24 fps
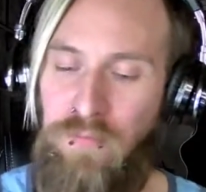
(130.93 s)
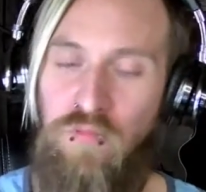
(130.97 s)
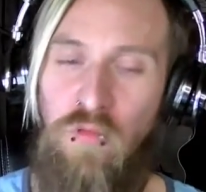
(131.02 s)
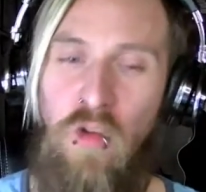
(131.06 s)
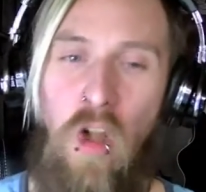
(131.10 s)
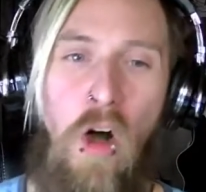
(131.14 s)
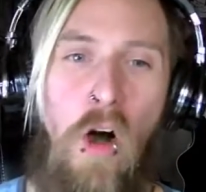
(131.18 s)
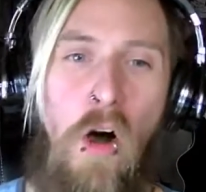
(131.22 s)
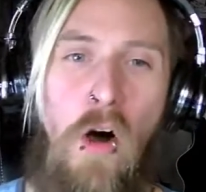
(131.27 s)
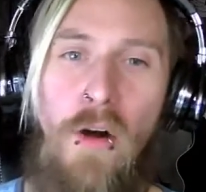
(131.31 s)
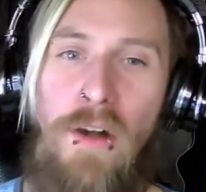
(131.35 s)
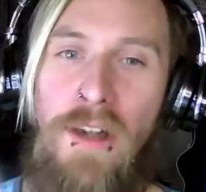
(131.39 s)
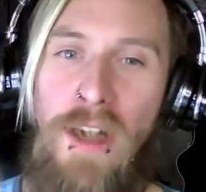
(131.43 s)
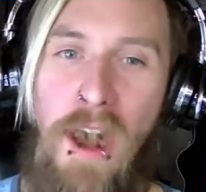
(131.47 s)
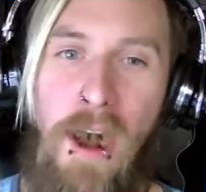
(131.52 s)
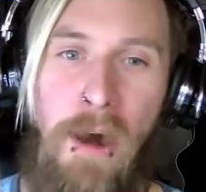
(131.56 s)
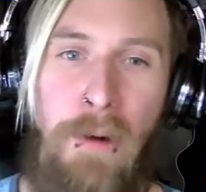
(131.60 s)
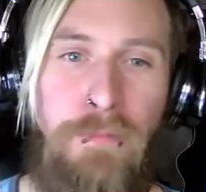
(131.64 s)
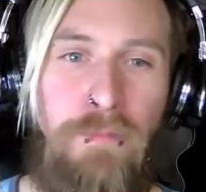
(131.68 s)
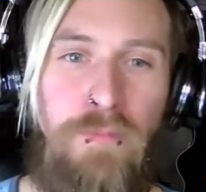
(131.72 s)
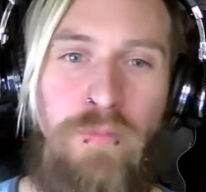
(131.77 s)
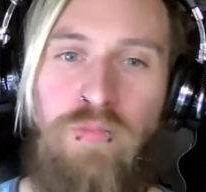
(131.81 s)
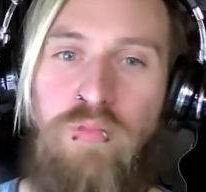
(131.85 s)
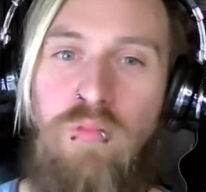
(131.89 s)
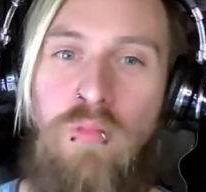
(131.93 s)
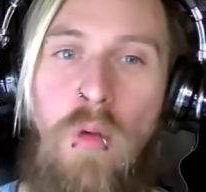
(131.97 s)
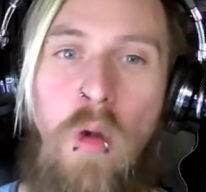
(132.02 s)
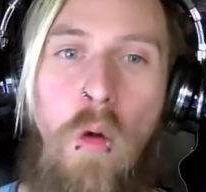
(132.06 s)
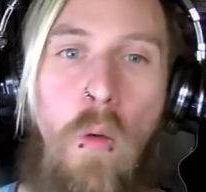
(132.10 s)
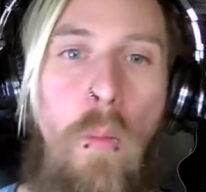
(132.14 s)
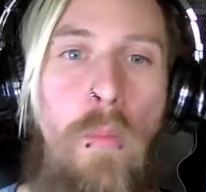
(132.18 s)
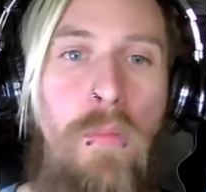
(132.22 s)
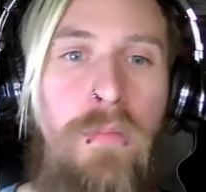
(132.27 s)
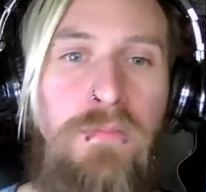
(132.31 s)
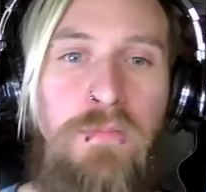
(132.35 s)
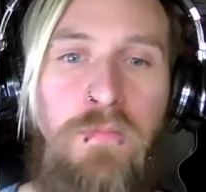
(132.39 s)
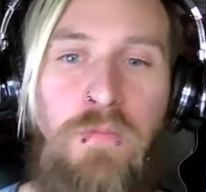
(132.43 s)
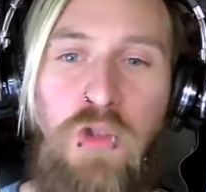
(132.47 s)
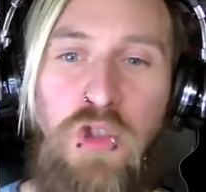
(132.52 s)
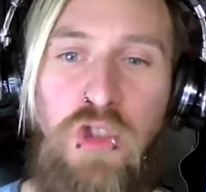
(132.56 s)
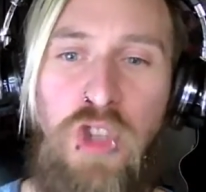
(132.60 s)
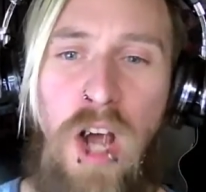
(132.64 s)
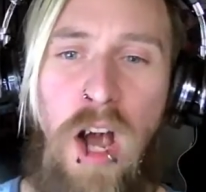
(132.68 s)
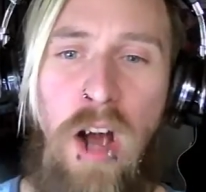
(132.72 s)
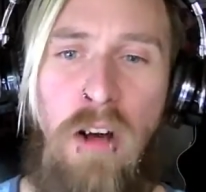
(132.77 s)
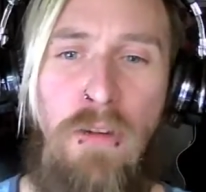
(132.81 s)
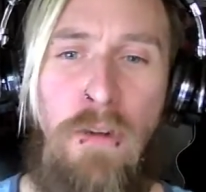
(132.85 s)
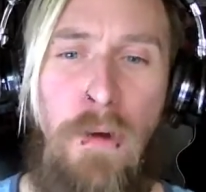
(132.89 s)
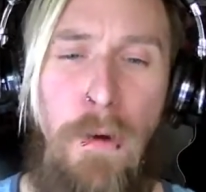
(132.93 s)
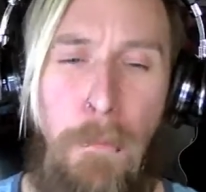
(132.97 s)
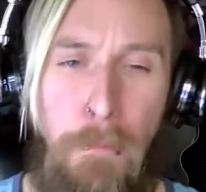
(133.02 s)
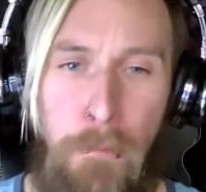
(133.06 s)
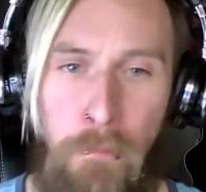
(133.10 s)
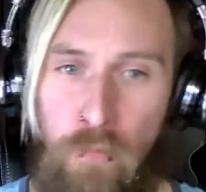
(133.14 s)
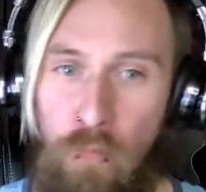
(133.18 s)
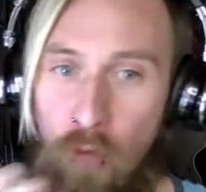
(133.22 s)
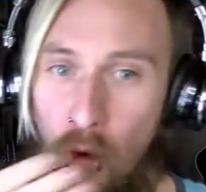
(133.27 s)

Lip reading: Oh, yeah. Chocolate.